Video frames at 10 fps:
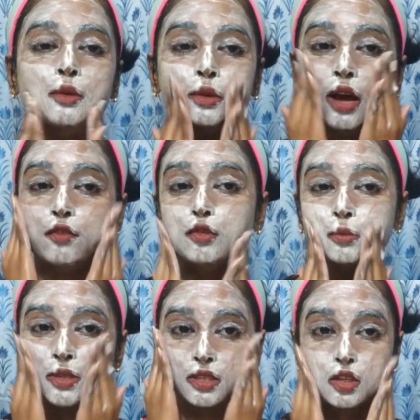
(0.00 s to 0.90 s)
You have to
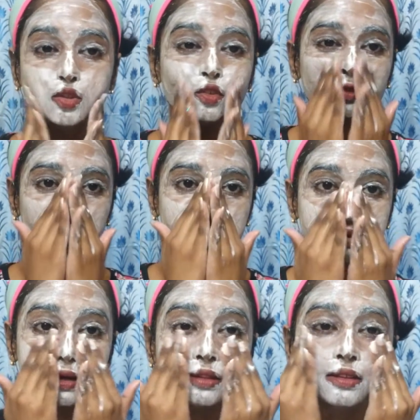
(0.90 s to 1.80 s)
massage your face
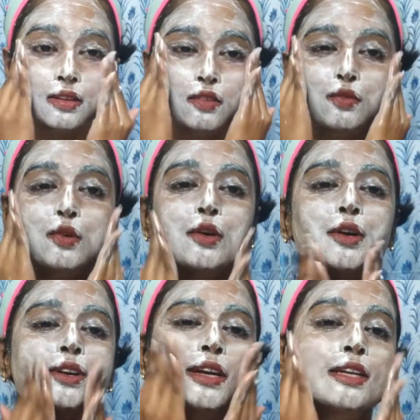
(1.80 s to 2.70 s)
like this
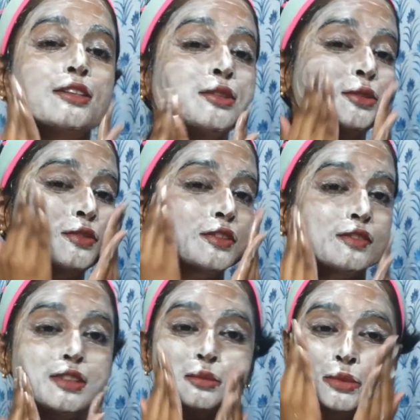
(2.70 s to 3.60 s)
for 10 to
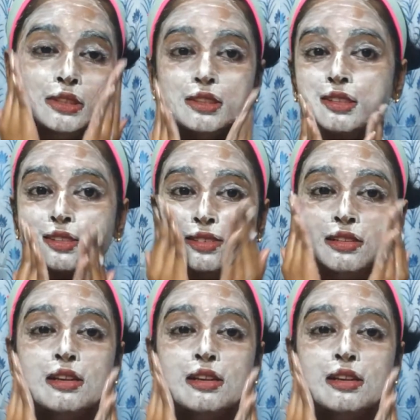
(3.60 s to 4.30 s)
15 minutes